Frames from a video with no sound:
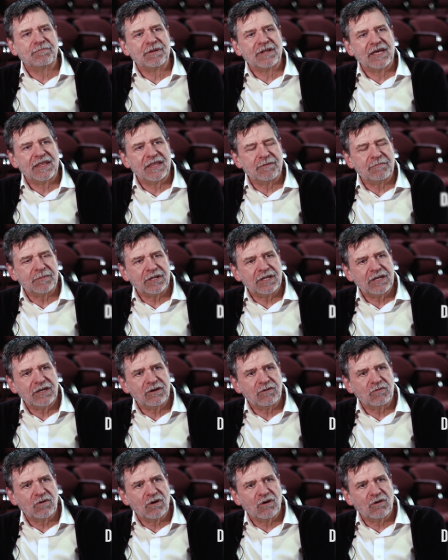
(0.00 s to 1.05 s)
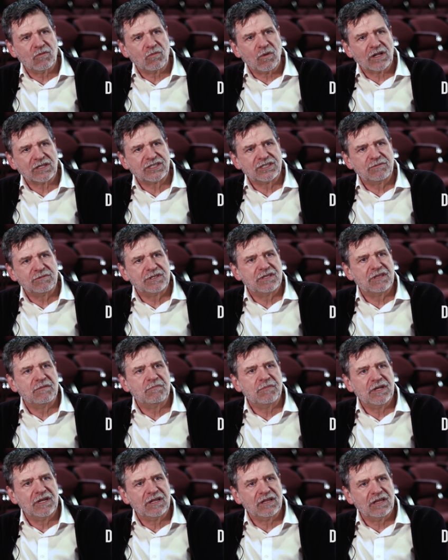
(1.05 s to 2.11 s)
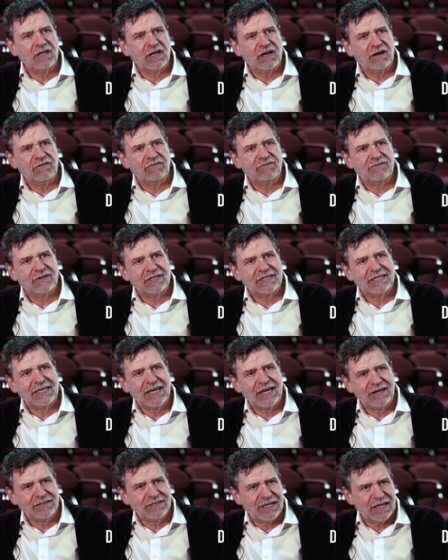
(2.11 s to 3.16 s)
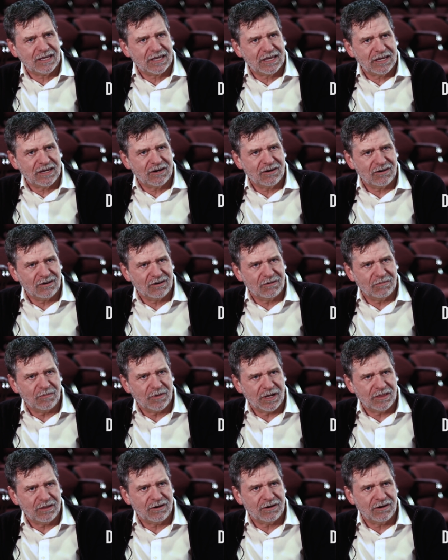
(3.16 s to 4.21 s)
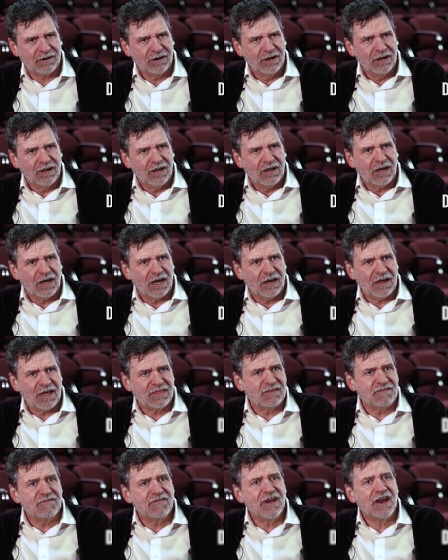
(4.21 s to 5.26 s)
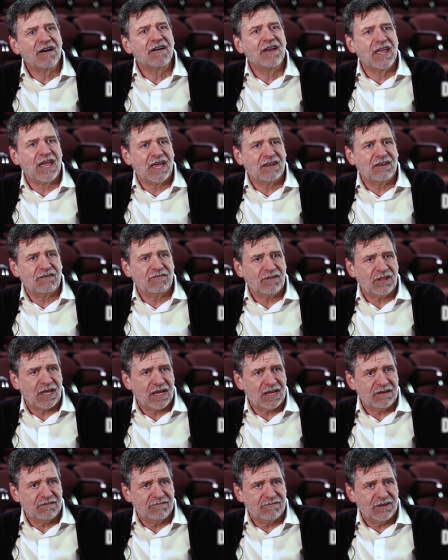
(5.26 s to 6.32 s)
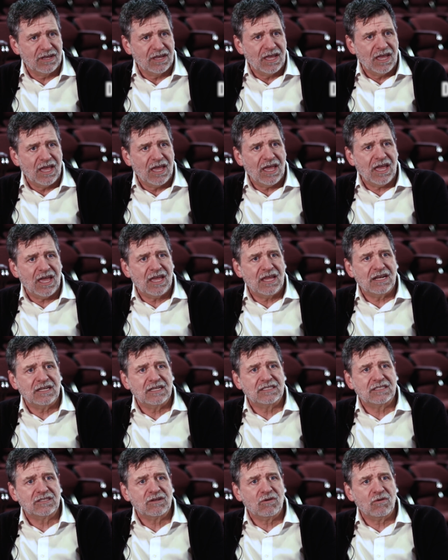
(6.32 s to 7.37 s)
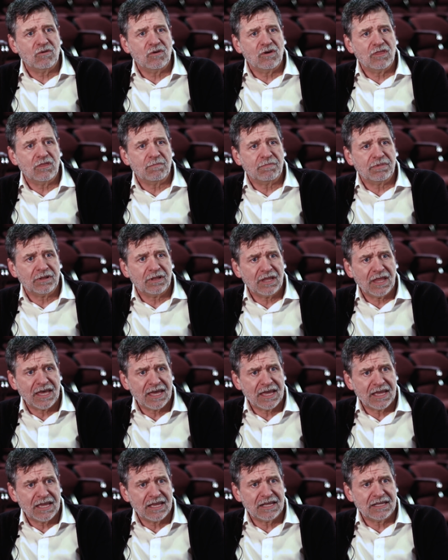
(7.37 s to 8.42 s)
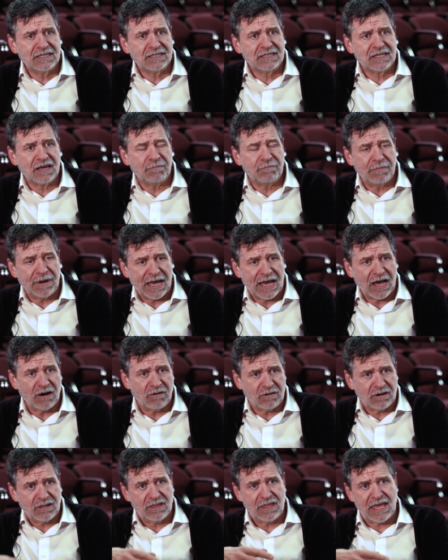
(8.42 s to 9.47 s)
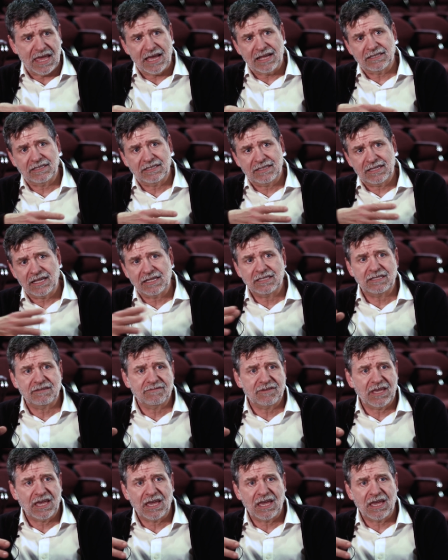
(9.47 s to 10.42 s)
play that Melinda wrote while she was in the middle of caretaking her mother uh, at the very end of life. And so the play is about that sense of